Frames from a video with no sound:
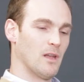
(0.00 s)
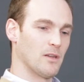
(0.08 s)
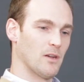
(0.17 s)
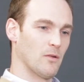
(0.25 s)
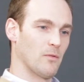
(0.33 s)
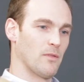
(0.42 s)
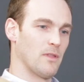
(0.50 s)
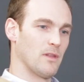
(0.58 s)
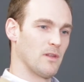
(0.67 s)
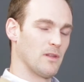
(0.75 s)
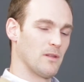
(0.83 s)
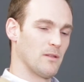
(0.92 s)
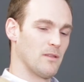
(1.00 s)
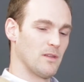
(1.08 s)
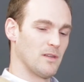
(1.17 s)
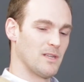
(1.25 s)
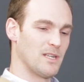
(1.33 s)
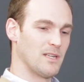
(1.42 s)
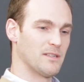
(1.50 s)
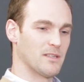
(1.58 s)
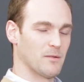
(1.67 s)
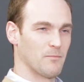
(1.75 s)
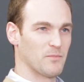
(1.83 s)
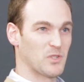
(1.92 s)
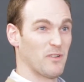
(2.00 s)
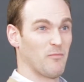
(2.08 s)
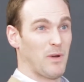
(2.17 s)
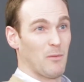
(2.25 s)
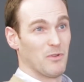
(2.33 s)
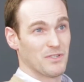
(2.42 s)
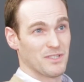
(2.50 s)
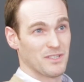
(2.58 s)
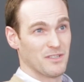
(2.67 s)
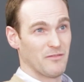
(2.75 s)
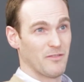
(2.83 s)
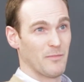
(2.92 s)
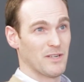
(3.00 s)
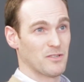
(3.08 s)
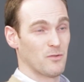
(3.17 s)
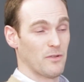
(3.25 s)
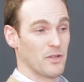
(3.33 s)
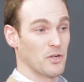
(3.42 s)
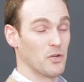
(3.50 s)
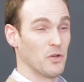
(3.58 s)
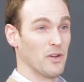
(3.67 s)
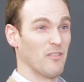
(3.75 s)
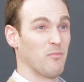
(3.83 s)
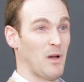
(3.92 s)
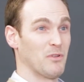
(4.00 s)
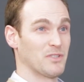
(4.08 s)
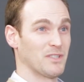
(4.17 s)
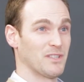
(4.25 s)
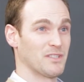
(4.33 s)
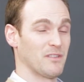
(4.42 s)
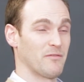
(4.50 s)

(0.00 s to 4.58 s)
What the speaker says: the need to sort of publish this information or the good of publishing this